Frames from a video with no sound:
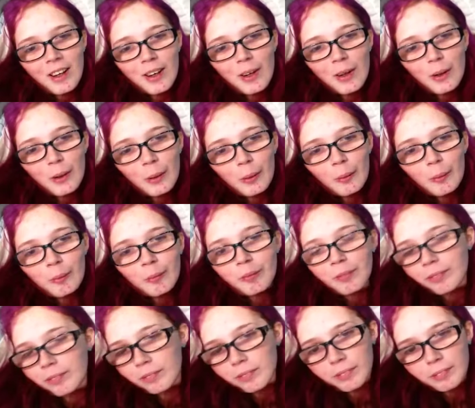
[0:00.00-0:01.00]
um,
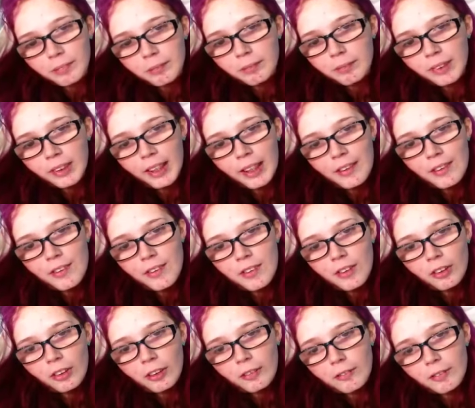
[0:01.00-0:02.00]
my glasses
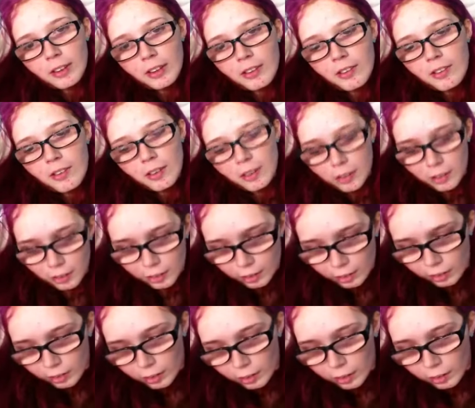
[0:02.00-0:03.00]
still aren't fixed.
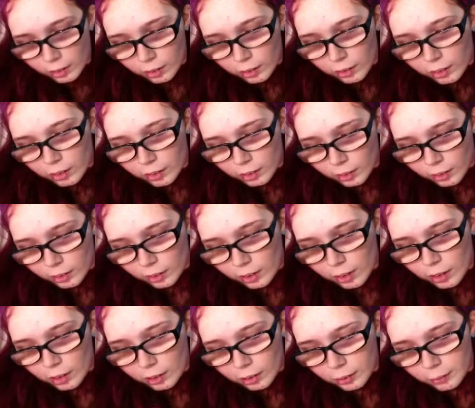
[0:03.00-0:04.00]

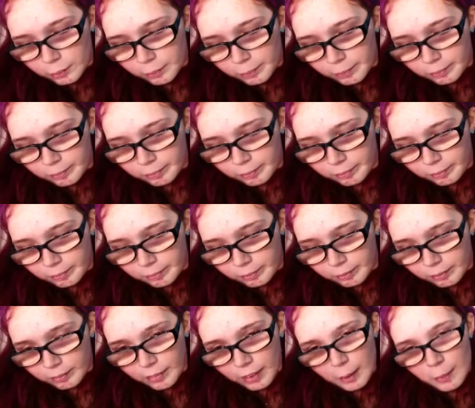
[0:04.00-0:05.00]
Um,
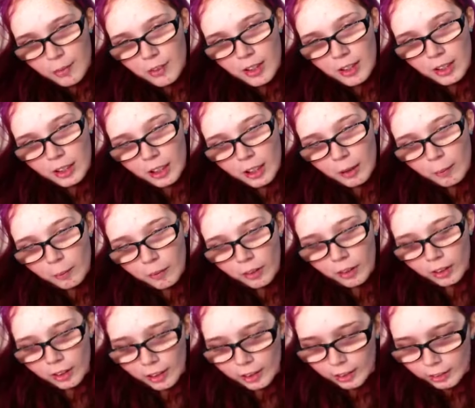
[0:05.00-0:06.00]
I'm saying um a
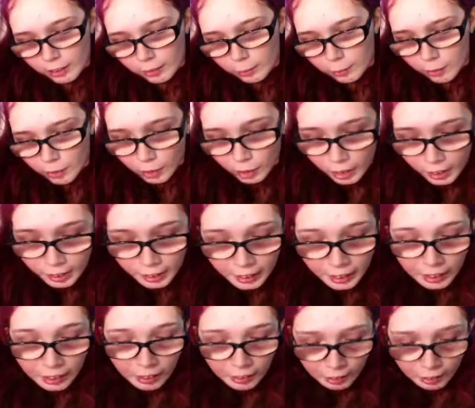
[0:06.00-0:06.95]
lot, I'm sorry.